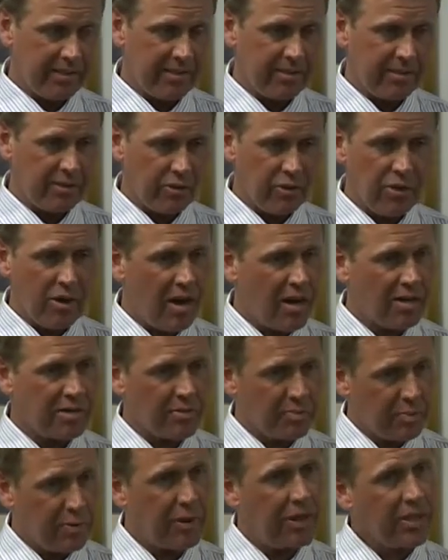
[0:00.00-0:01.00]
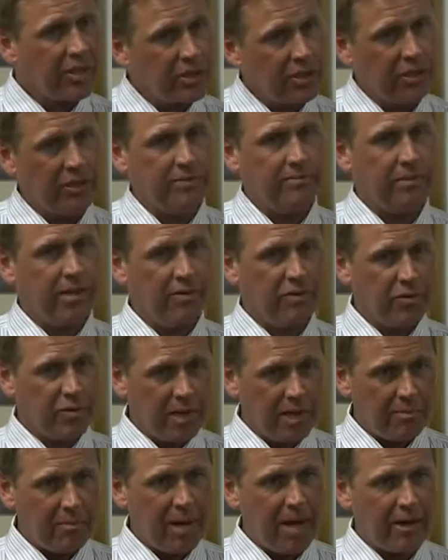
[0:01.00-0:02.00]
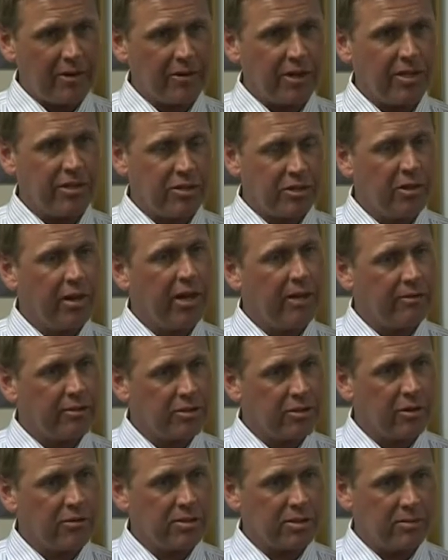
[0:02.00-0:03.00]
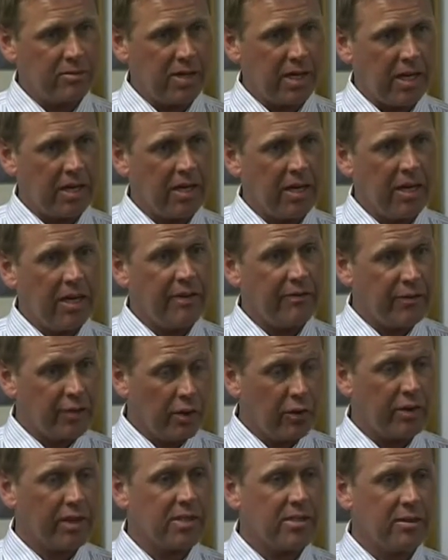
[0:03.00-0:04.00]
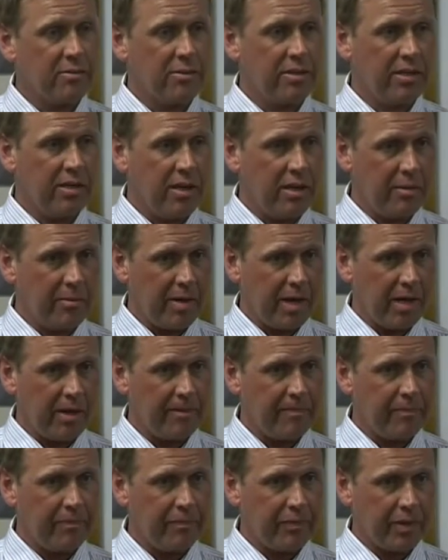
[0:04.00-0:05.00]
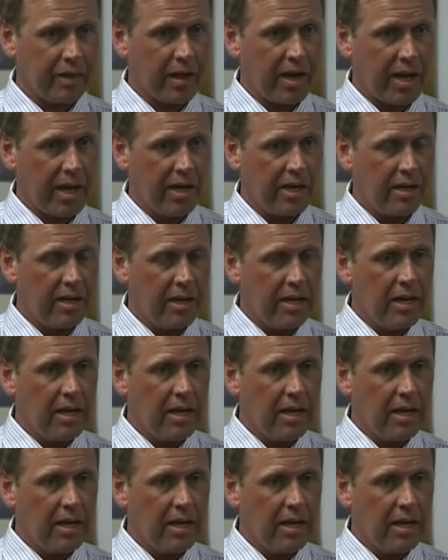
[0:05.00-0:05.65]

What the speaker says: So your odds are pretty good. If you got migraines, you're going to have a stroke someday if you don't get something done about it. Okay?